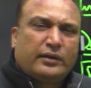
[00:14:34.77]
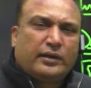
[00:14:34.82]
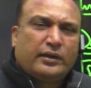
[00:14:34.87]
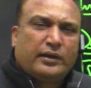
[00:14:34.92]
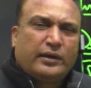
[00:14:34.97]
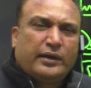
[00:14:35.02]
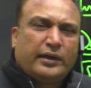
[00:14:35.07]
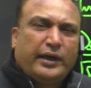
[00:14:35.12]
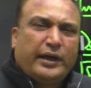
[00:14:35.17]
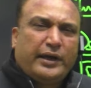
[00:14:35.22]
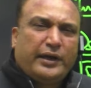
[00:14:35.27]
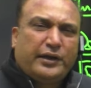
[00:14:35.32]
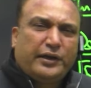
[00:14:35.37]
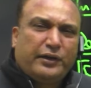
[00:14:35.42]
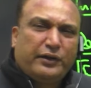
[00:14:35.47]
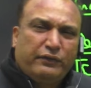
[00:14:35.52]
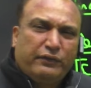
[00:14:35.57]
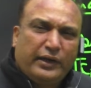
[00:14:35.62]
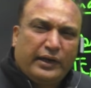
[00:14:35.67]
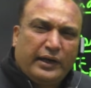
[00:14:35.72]
it
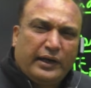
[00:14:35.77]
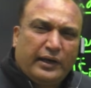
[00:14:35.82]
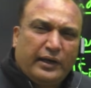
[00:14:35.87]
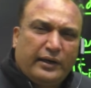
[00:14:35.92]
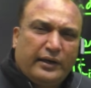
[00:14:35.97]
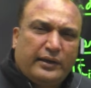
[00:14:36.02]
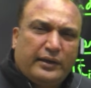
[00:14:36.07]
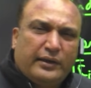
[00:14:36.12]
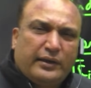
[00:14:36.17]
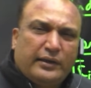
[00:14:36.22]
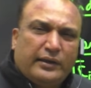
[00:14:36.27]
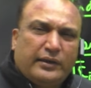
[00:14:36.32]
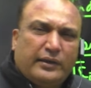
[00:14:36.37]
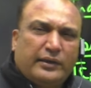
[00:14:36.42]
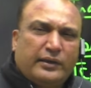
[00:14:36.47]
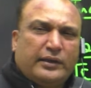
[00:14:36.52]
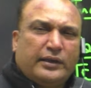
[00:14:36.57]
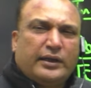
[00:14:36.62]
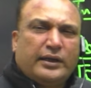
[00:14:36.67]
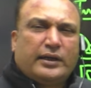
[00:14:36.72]
revealed
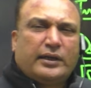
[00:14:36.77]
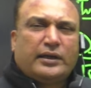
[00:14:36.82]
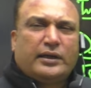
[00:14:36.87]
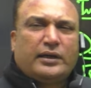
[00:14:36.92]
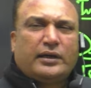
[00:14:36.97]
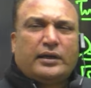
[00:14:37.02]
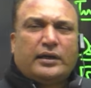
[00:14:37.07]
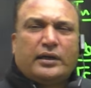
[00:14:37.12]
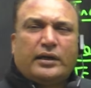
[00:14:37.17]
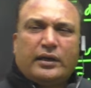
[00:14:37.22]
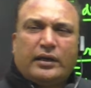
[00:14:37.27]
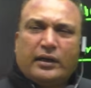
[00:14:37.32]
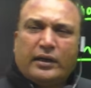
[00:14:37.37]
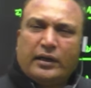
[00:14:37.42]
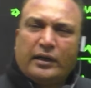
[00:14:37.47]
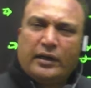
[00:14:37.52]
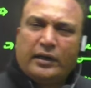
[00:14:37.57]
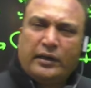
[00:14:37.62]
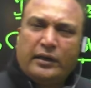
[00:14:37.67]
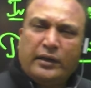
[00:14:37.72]
the
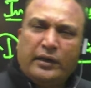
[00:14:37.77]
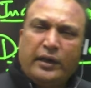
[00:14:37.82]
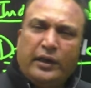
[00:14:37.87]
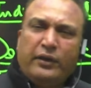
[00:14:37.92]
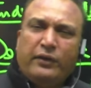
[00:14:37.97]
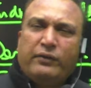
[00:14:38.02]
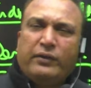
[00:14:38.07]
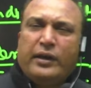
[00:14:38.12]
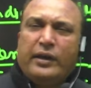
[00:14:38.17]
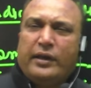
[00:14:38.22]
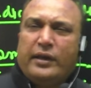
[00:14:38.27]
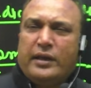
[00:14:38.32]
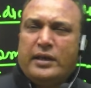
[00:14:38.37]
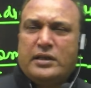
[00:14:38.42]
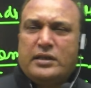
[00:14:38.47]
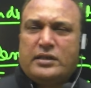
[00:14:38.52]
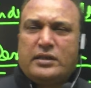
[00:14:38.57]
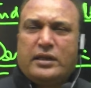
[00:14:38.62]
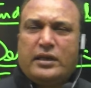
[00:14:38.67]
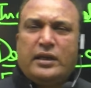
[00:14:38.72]

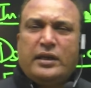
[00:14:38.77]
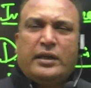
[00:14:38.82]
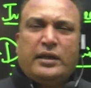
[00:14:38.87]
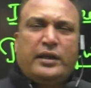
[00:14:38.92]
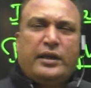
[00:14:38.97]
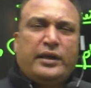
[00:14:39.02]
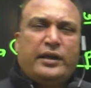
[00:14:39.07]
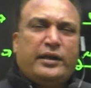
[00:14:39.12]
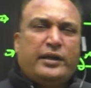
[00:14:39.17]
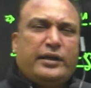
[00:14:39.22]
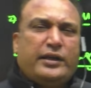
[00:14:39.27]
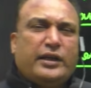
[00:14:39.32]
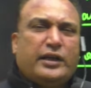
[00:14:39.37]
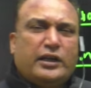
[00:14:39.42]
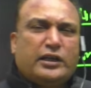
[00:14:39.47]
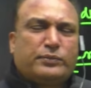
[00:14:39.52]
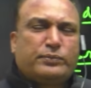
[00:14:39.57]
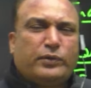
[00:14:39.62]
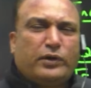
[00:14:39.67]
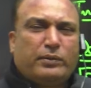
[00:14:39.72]
unevenness in India's
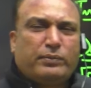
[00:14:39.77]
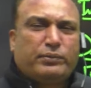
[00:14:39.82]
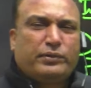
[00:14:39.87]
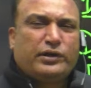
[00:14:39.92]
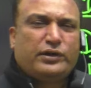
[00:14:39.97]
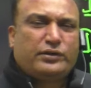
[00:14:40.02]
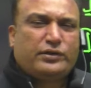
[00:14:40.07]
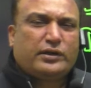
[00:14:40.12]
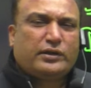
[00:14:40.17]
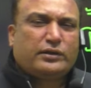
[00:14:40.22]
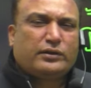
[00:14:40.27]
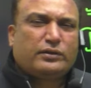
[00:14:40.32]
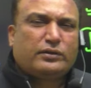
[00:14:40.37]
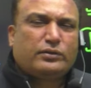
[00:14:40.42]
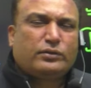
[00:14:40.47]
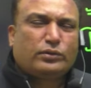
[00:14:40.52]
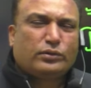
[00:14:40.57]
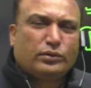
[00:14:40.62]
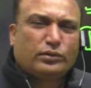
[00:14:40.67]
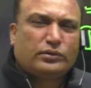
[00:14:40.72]
population
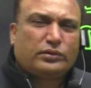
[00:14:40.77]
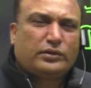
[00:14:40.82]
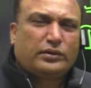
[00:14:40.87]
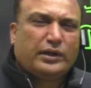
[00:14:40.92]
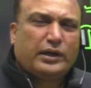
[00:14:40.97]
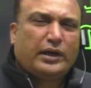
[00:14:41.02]
growth.